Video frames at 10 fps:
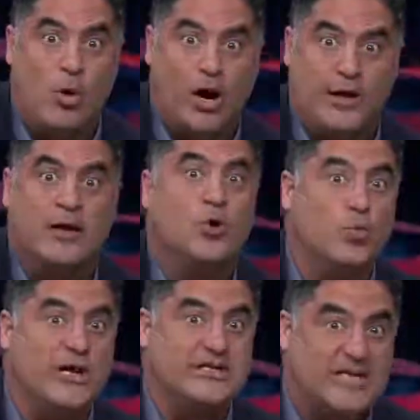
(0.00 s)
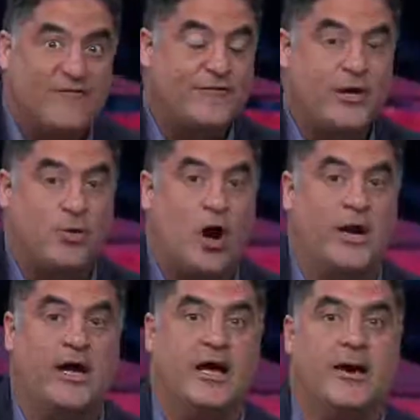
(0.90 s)
one, we definitely
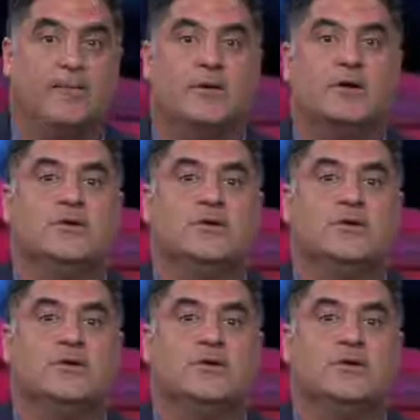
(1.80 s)
want him.